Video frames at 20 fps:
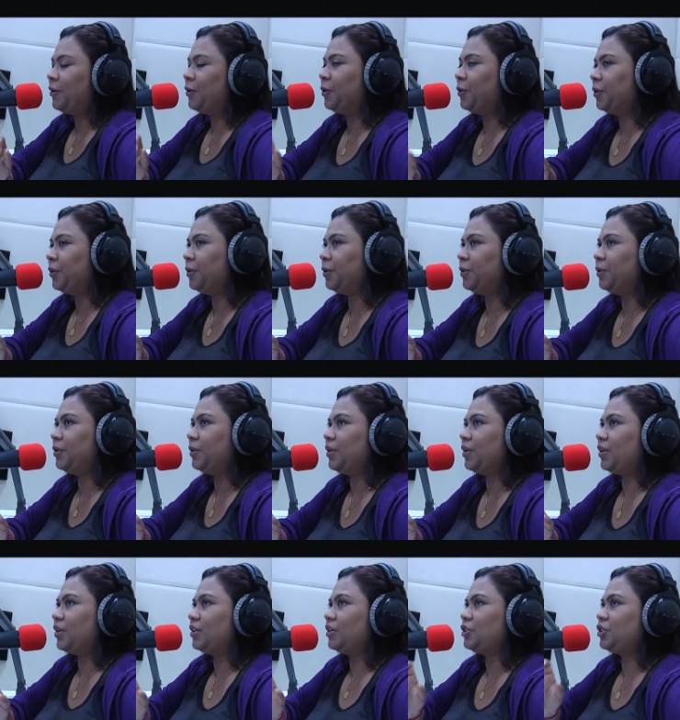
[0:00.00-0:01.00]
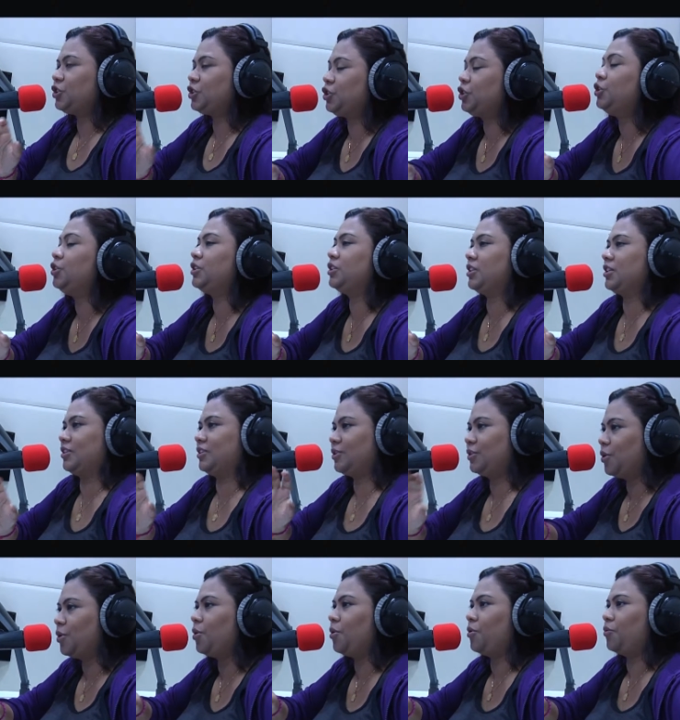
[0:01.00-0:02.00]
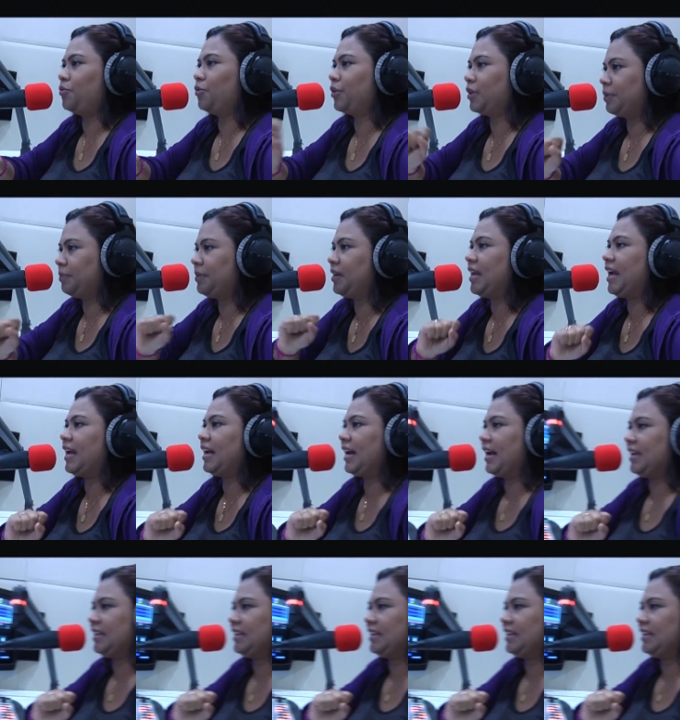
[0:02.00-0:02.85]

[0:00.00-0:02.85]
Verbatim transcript: Who should go for the Penang